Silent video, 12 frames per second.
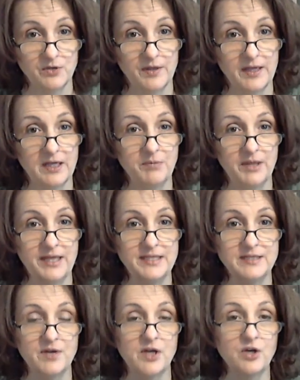They get a place
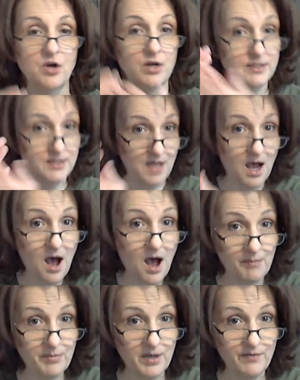of honor on
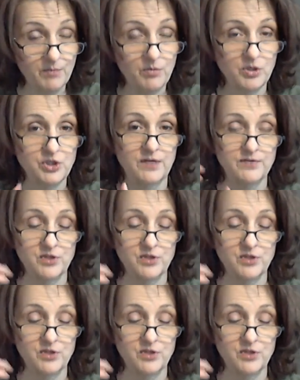top of our bookshelf.